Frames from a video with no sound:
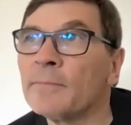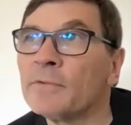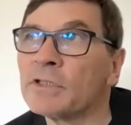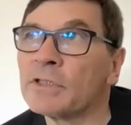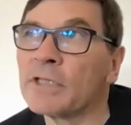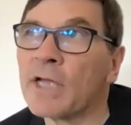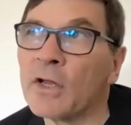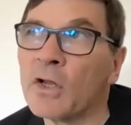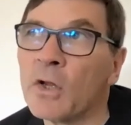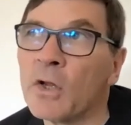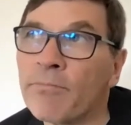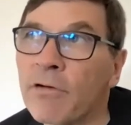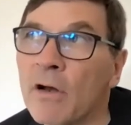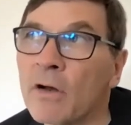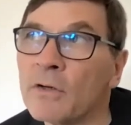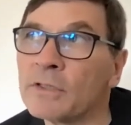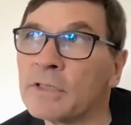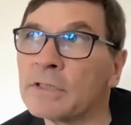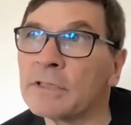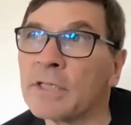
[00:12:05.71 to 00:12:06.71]
just how you
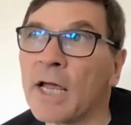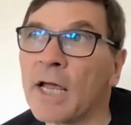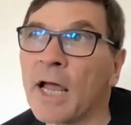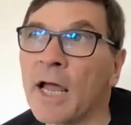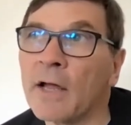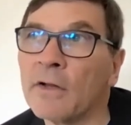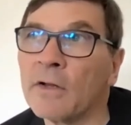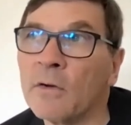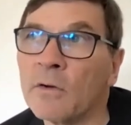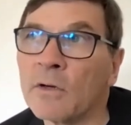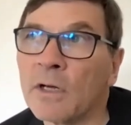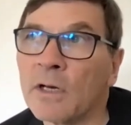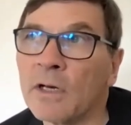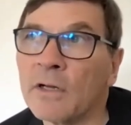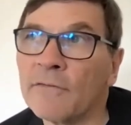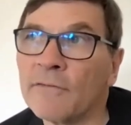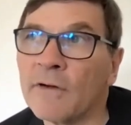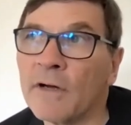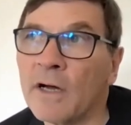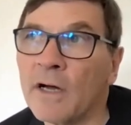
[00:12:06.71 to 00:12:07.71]
process that, how you kind
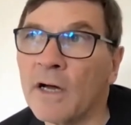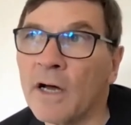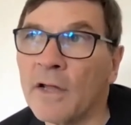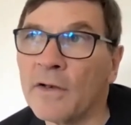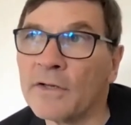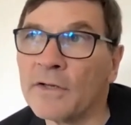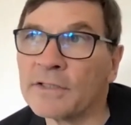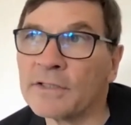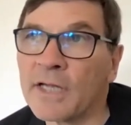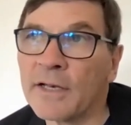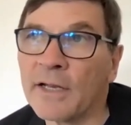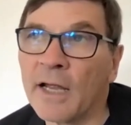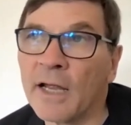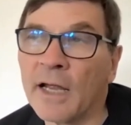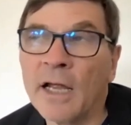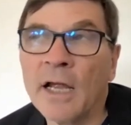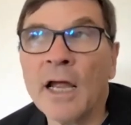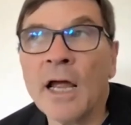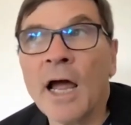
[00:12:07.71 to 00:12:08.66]
of uh, understand that,